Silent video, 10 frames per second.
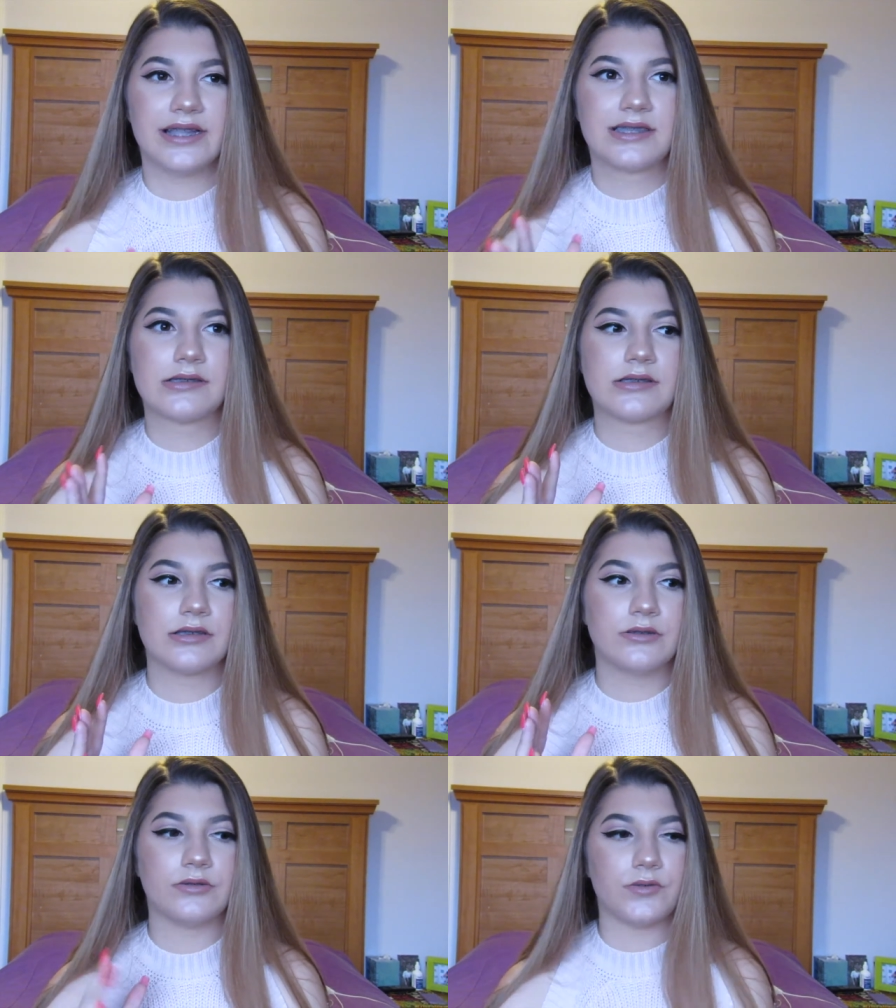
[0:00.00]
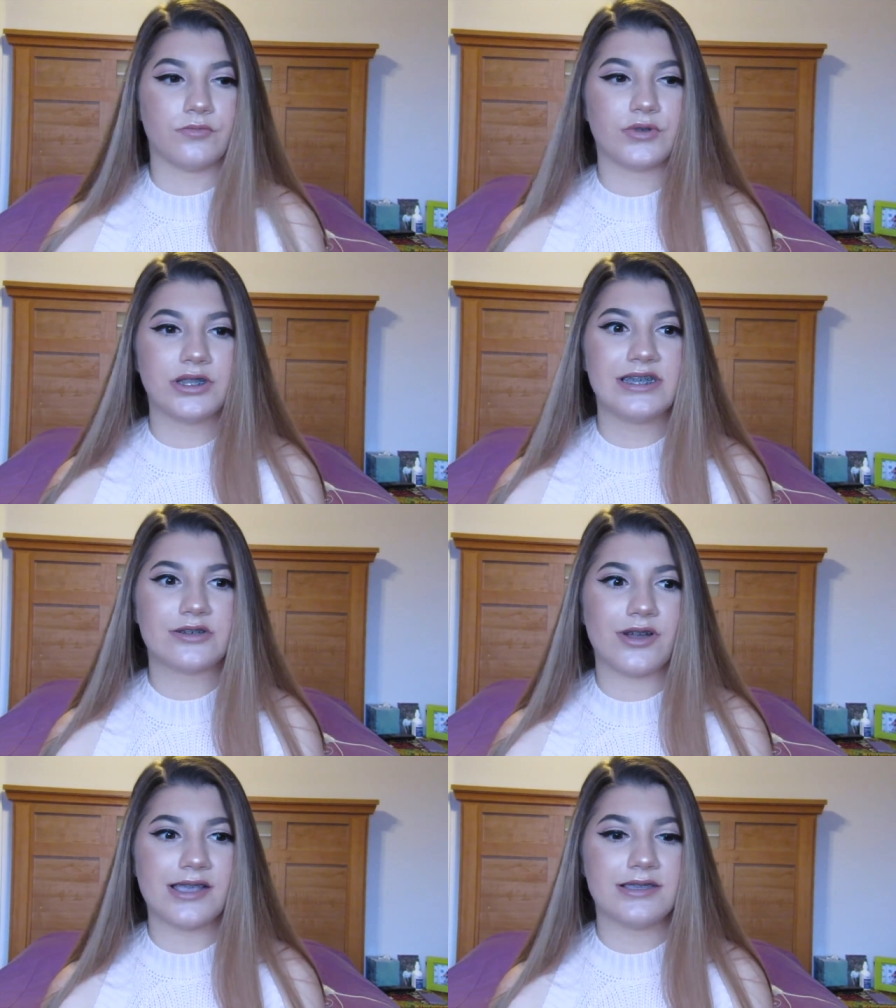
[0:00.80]
that's really
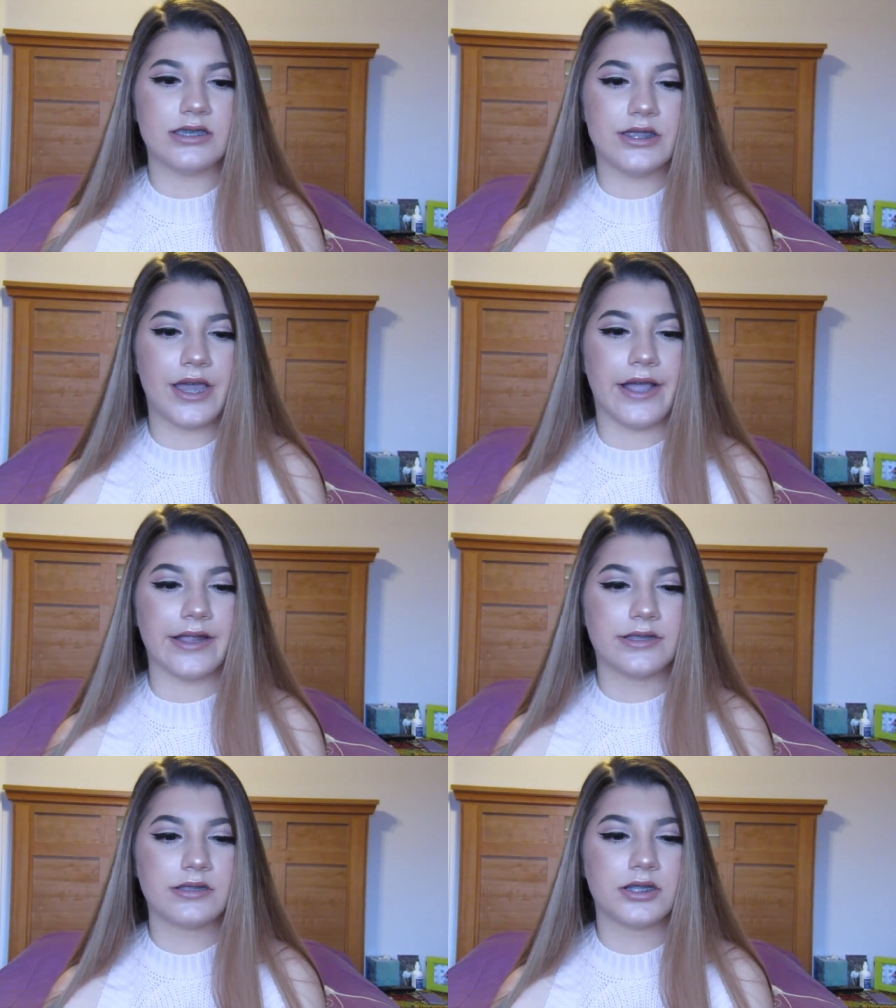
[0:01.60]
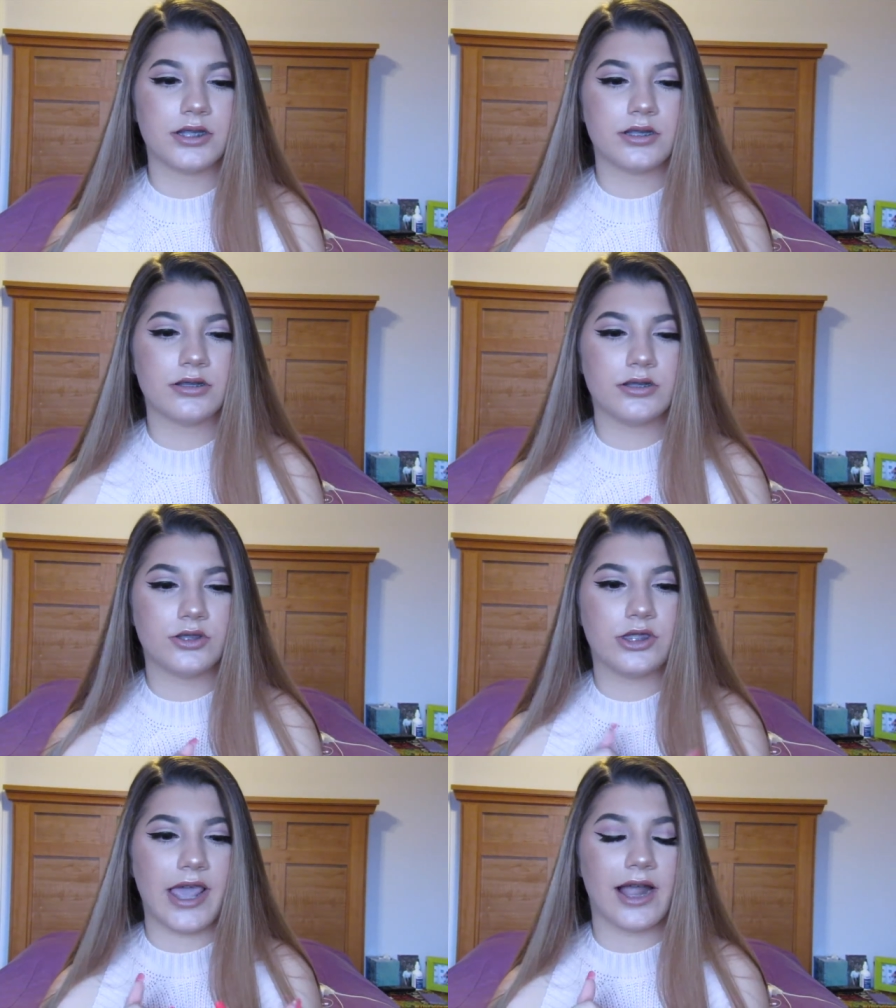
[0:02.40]
crazy that
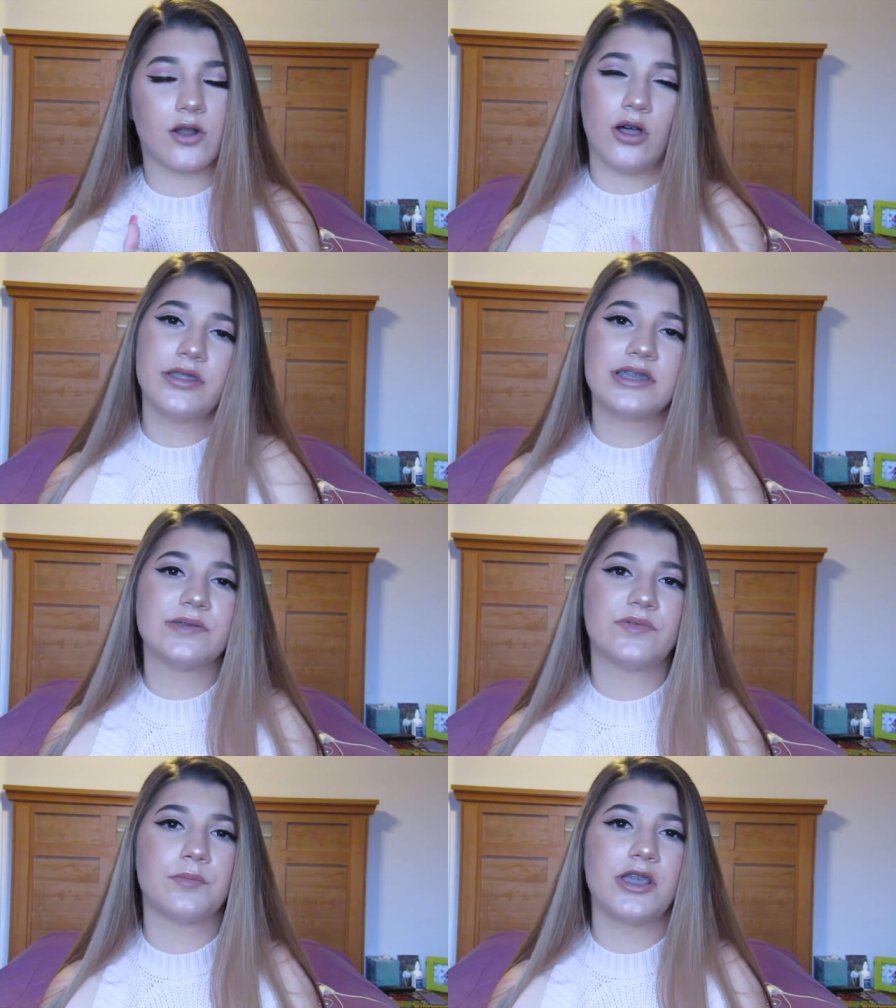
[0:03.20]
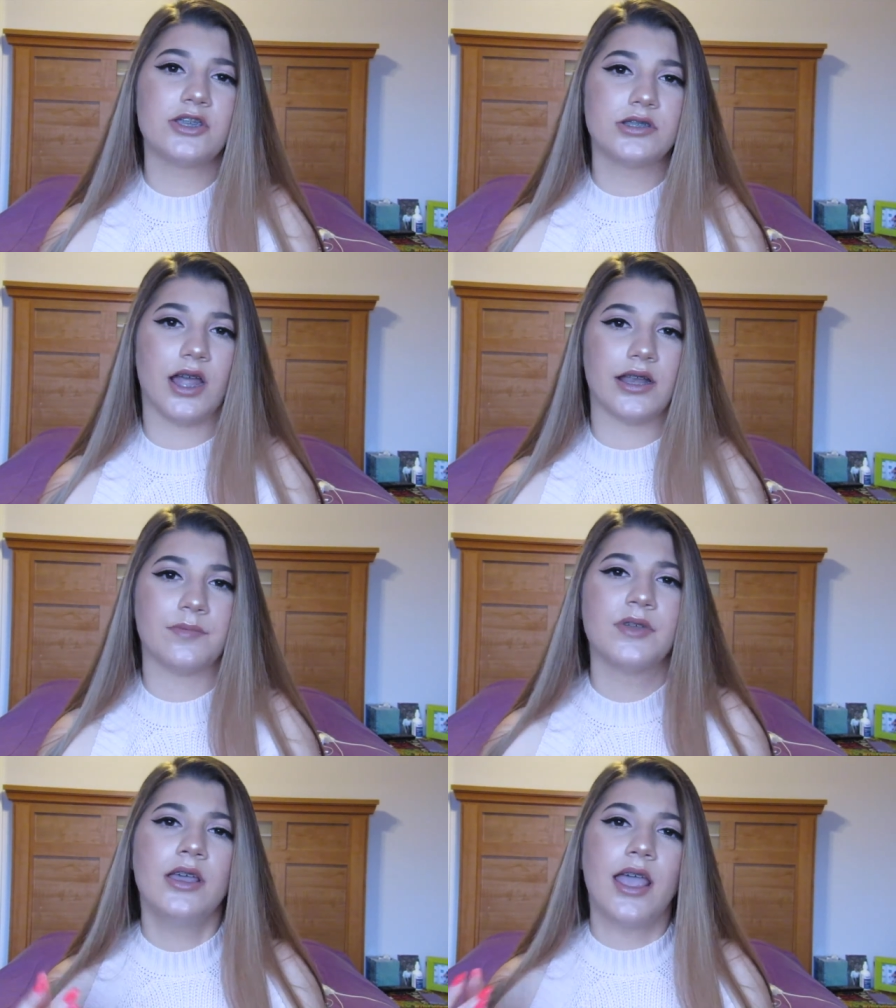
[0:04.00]
they had all this information on
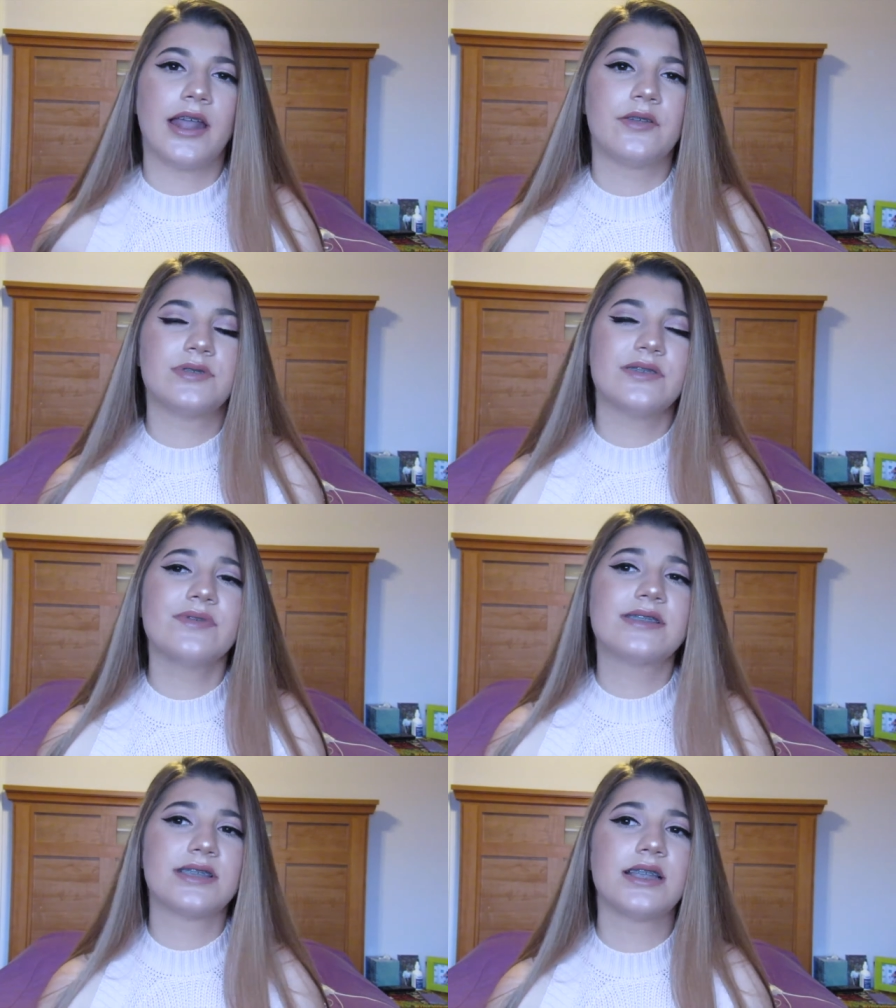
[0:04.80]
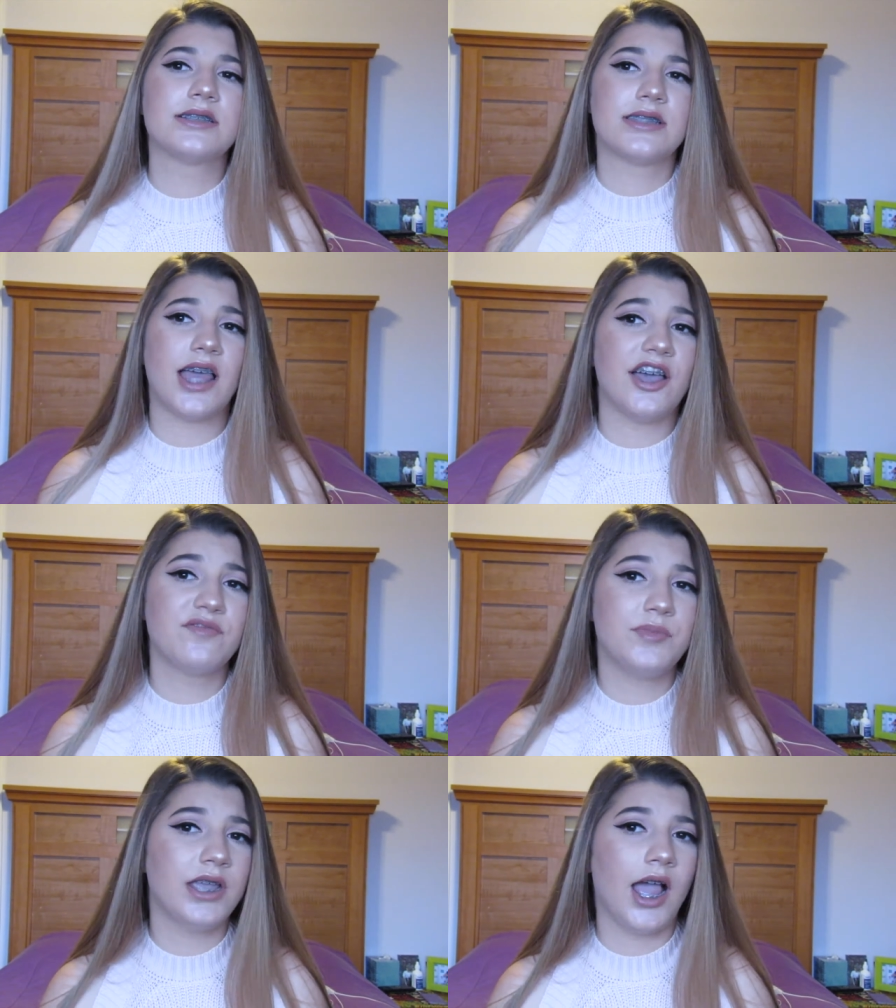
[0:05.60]
him and it was even sent to the
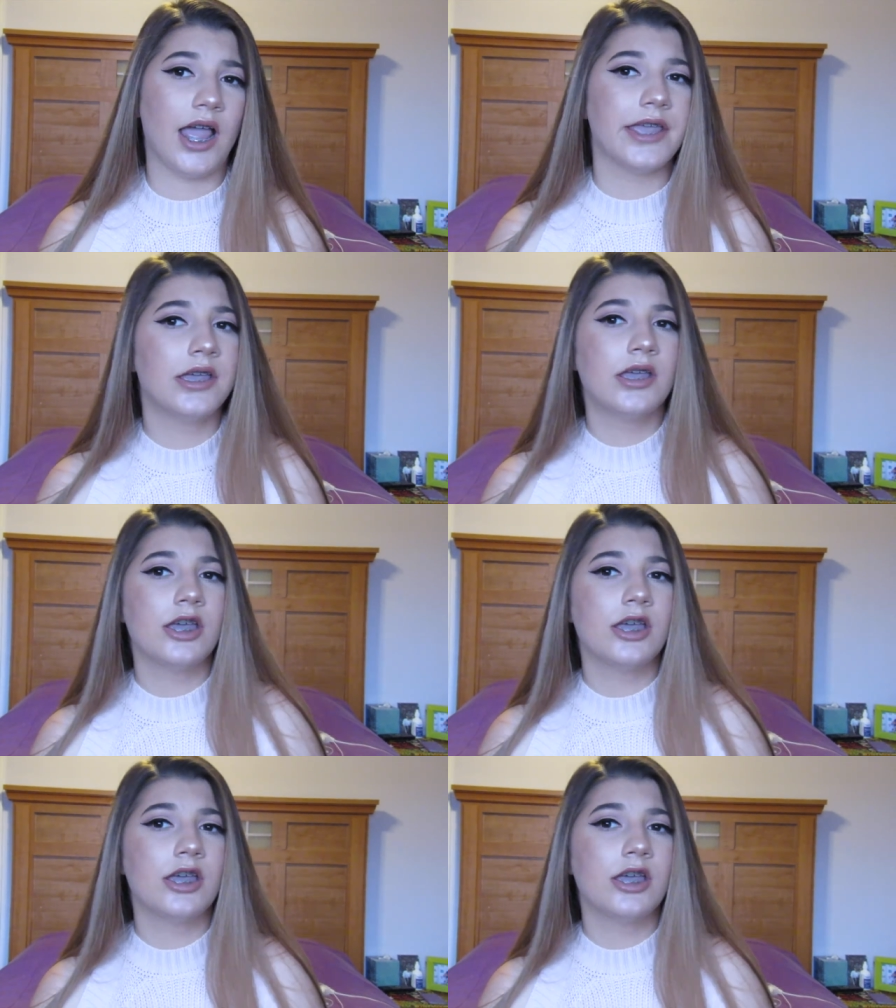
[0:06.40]
FBI,